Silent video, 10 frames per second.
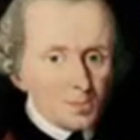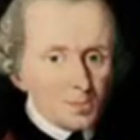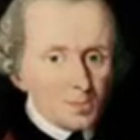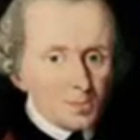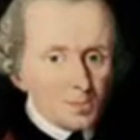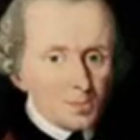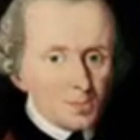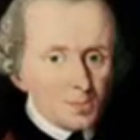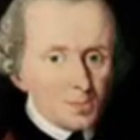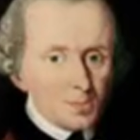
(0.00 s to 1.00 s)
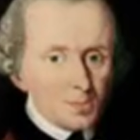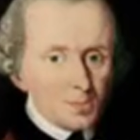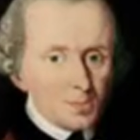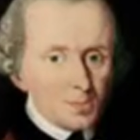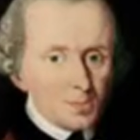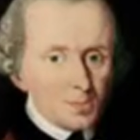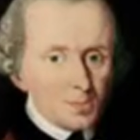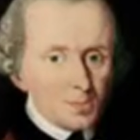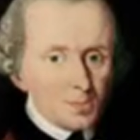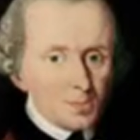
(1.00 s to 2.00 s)

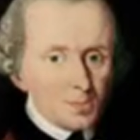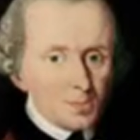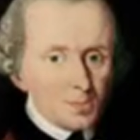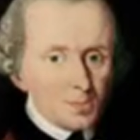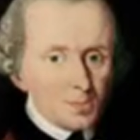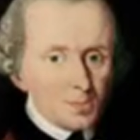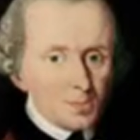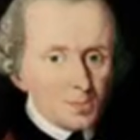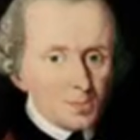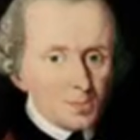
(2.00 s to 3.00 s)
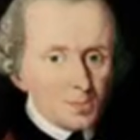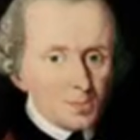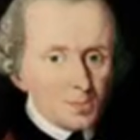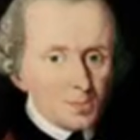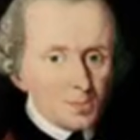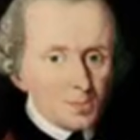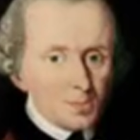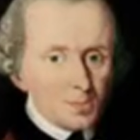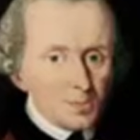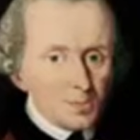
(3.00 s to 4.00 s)

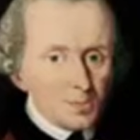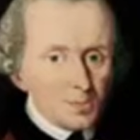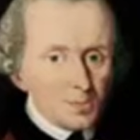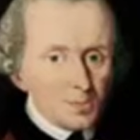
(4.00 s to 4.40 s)
(no lip movement)